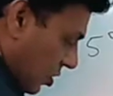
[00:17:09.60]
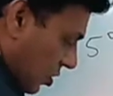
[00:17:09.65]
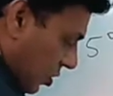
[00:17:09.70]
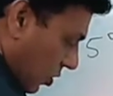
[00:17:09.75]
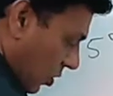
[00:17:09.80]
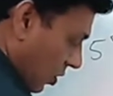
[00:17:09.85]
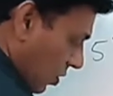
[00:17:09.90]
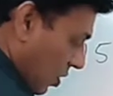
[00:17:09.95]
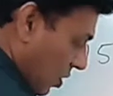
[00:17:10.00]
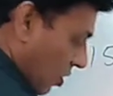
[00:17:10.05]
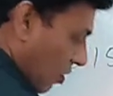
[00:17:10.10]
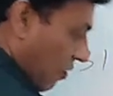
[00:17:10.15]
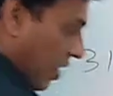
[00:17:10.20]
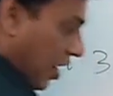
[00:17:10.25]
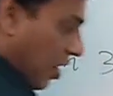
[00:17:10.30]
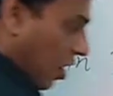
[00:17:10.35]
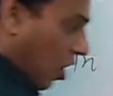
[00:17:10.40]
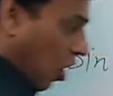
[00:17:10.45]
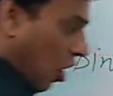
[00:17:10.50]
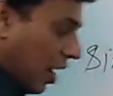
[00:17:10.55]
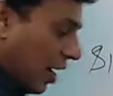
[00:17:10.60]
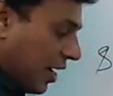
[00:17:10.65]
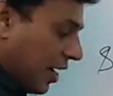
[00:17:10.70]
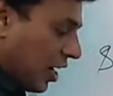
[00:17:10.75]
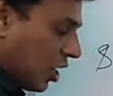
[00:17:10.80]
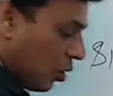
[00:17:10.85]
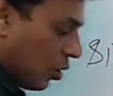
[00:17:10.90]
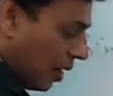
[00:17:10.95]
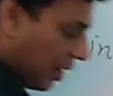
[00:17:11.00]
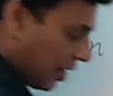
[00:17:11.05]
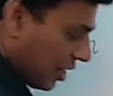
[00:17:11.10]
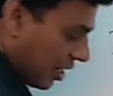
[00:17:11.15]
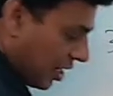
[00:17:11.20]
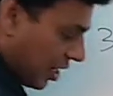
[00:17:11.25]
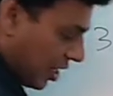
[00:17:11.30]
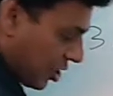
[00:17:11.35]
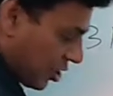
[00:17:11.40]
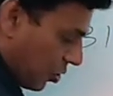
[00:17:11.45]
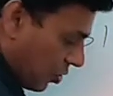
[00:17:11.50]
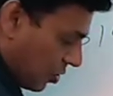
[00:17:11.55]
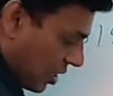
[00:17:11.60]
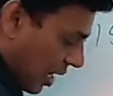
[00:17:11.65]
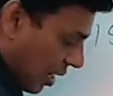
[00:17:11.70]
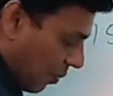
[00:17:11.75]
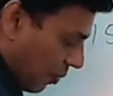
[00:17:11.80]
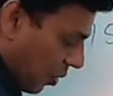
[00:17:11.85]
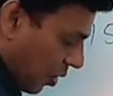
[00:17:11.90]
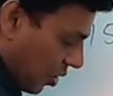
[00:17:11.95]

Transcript: So where all trigonometric ratios are